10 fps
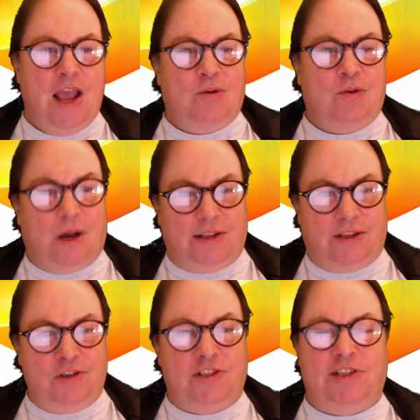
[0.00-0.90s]
Right,
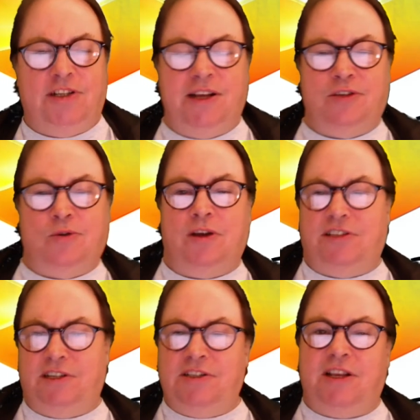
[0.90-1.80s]
those are today's
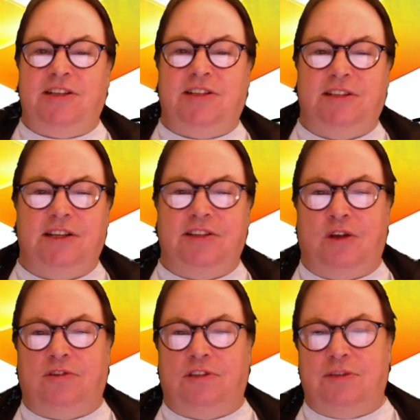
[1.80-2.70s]
questions. Yesterday's
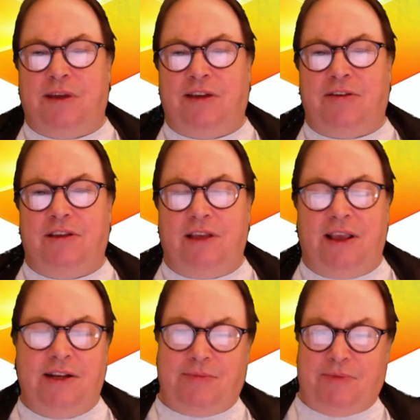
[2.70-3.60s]
answers about
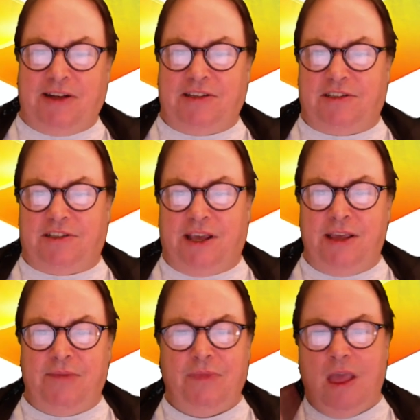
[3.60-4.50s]
Independence
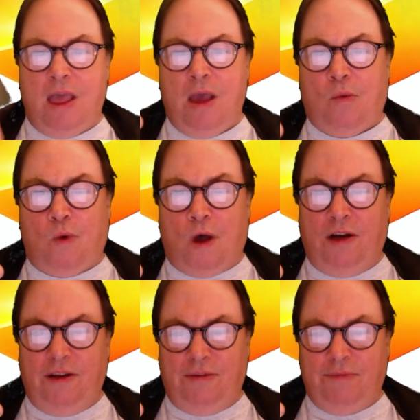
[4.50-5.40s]
Day.
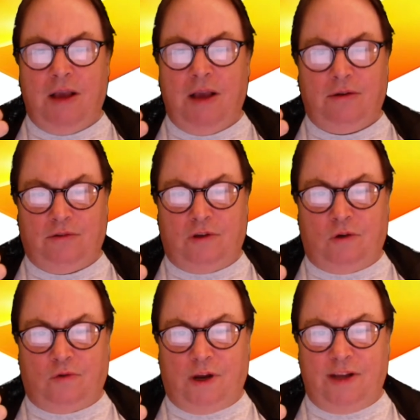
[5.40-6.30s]
One,
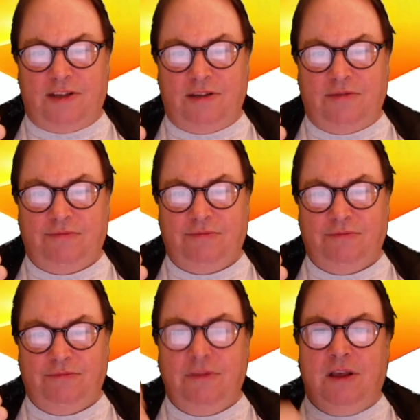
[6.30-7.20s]
Congress,
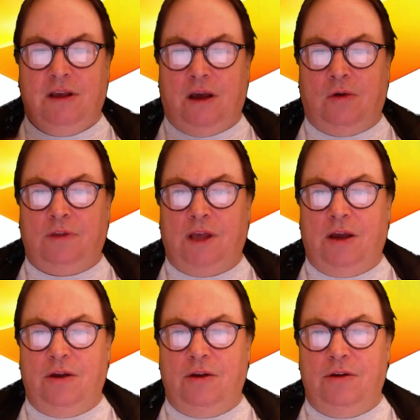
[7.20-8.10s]

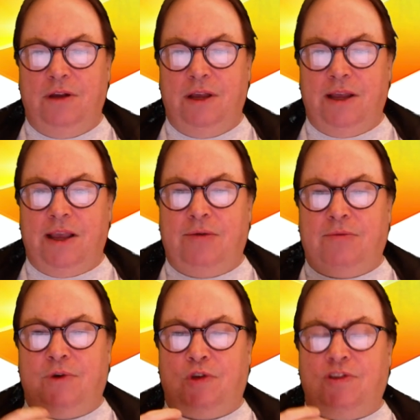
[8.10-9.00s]
although it
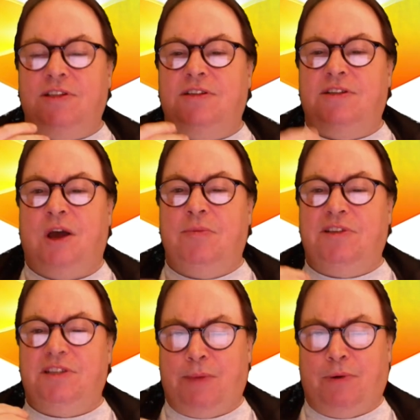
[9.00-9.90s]
was at the time a
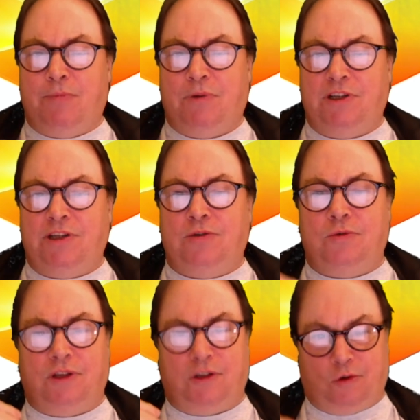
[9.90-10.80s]
separate body
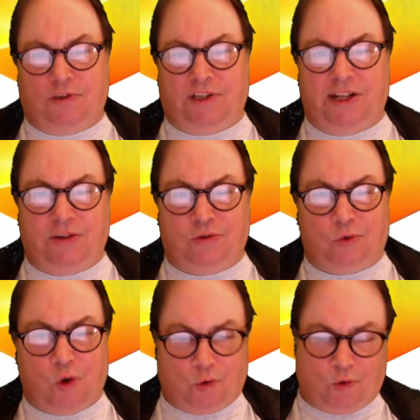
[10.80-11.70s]
called the Continental
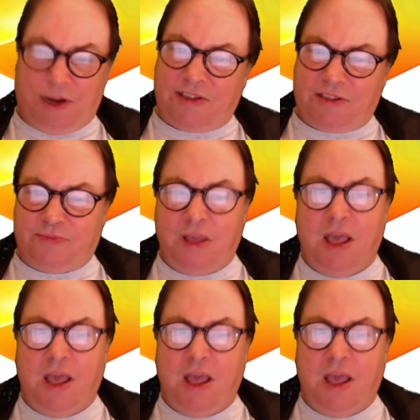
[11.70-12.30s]
Congress.